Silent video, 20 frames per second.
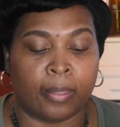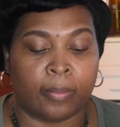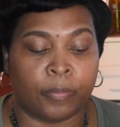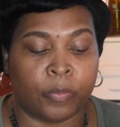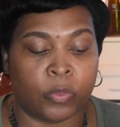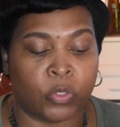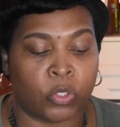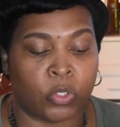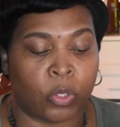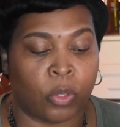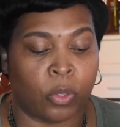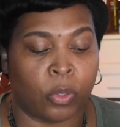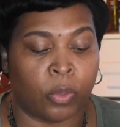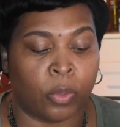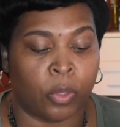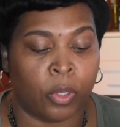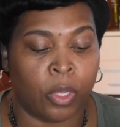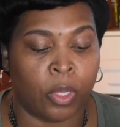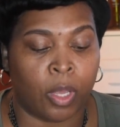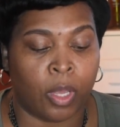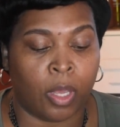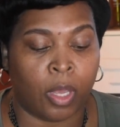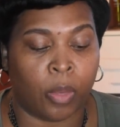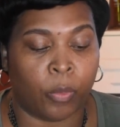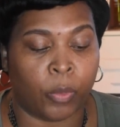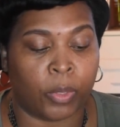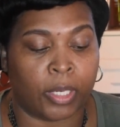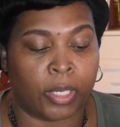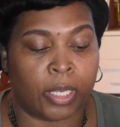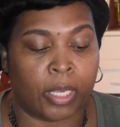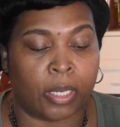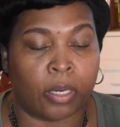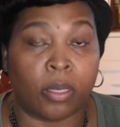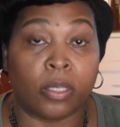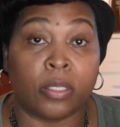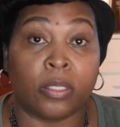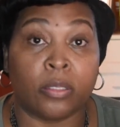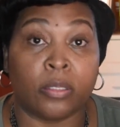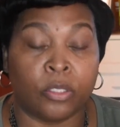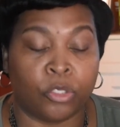so I want to get
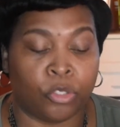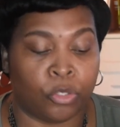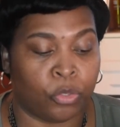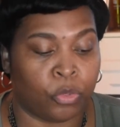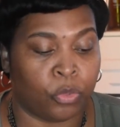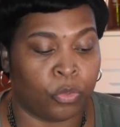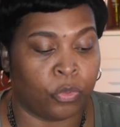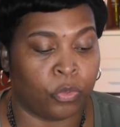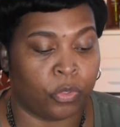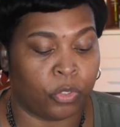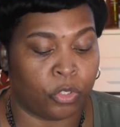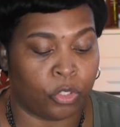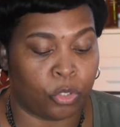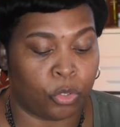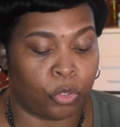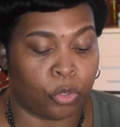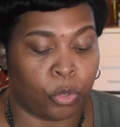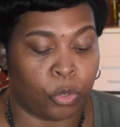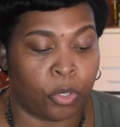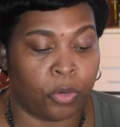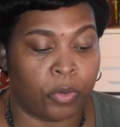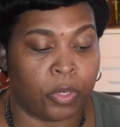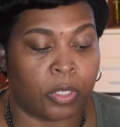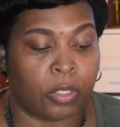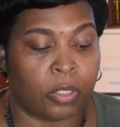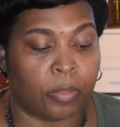on to the tutorial.